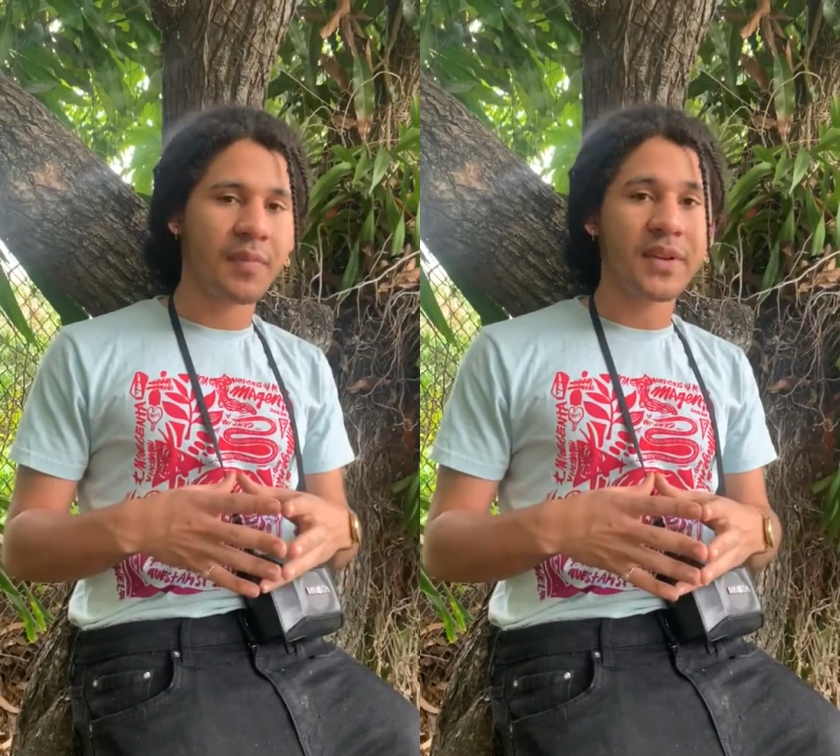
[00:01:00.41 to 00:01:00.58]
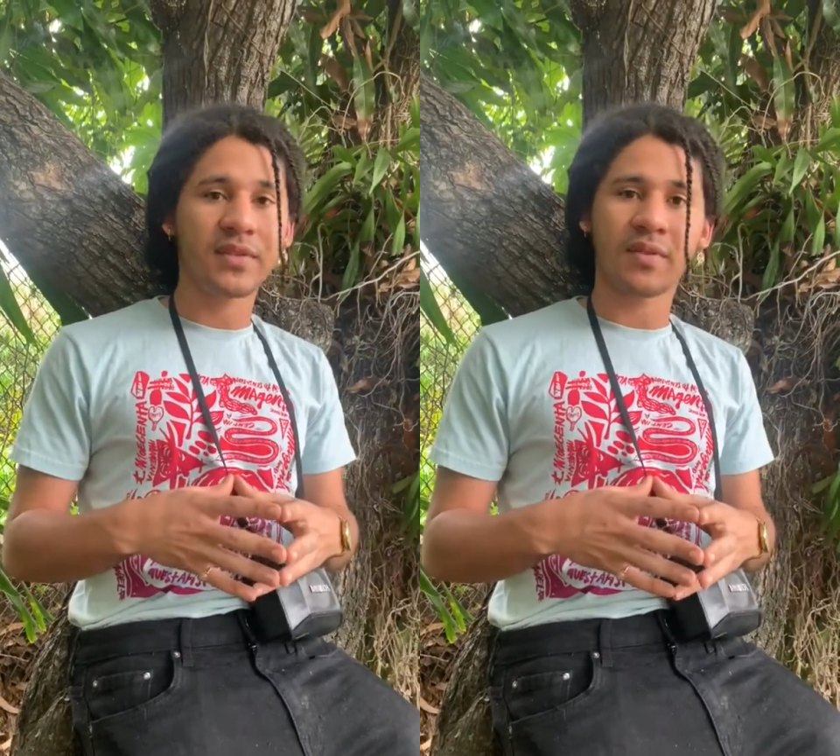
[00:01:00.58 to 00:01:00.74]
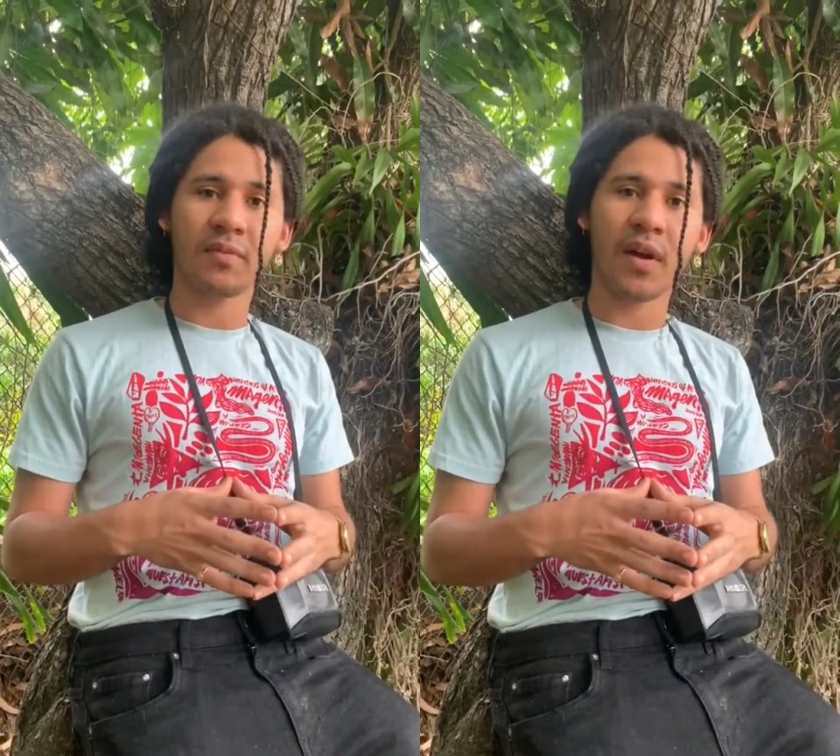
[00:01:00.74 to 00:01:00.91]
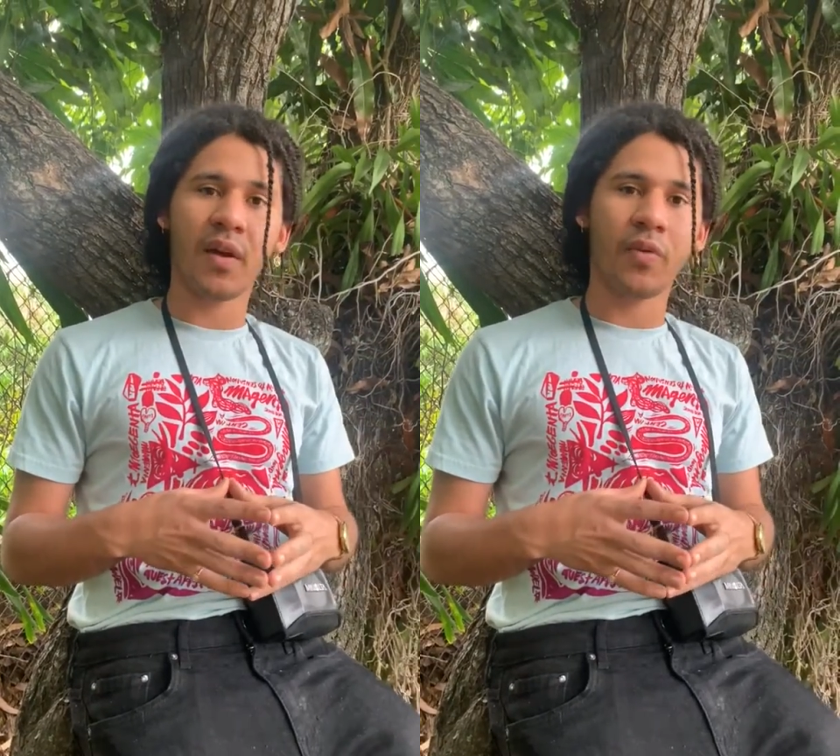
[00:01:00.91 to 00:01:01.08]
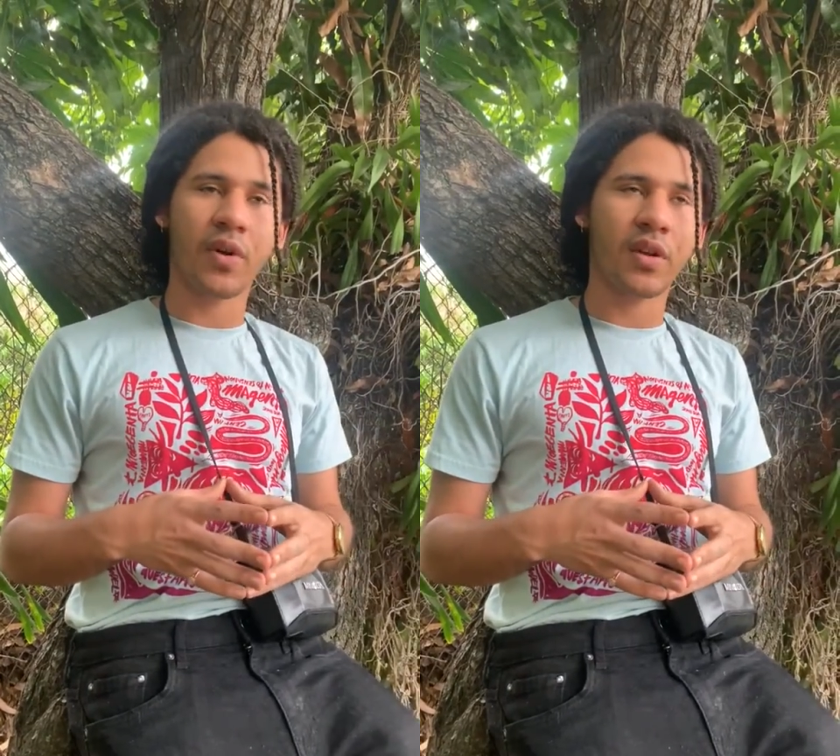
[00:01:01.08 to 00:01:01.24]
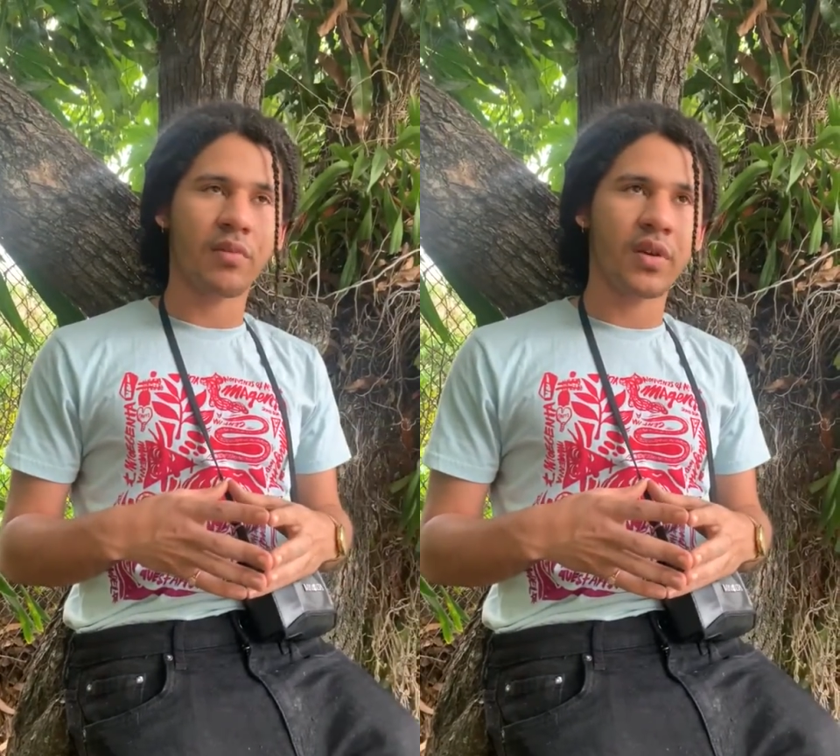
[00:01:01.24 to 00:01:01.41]
picked up by
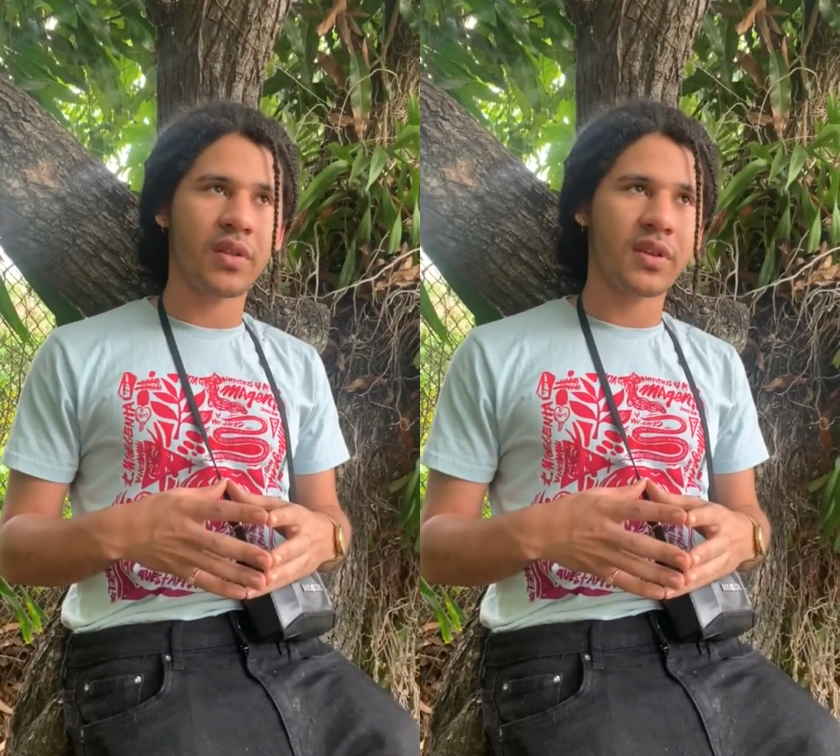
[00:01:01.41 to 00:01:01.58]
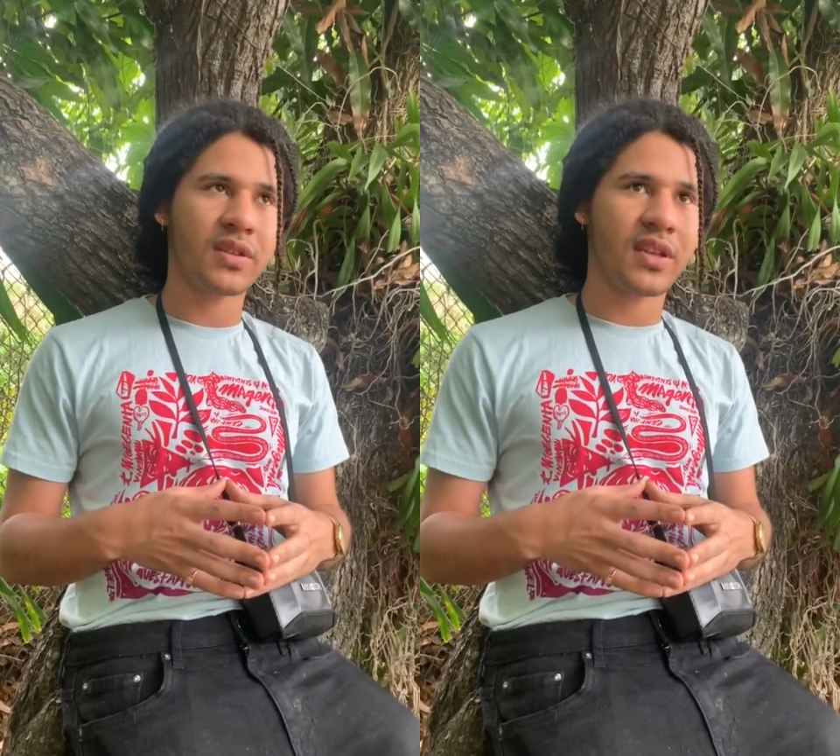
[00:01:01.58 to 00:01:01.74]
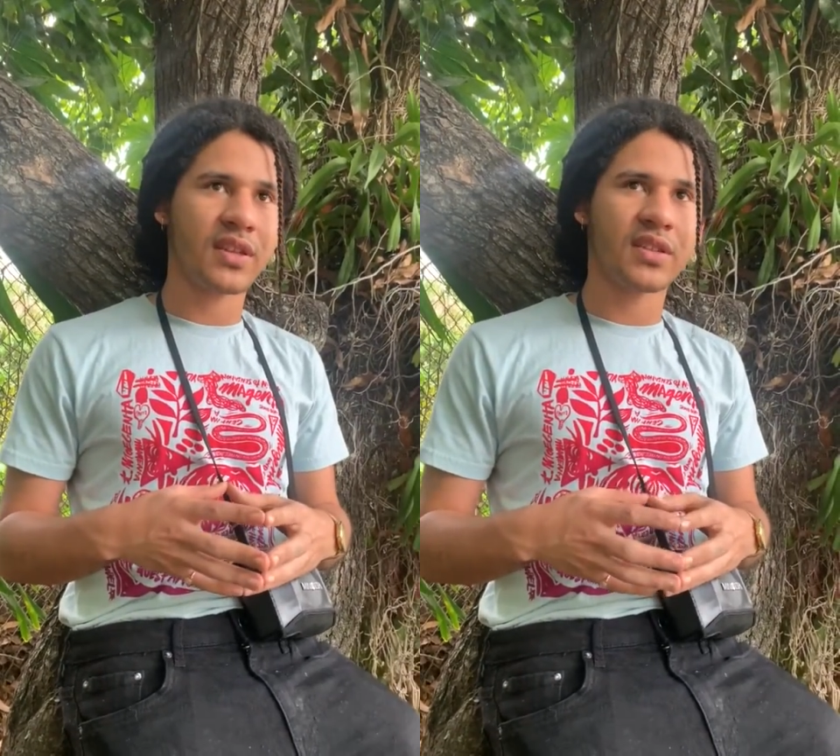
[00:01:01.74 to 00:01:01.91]
Warner Brothers and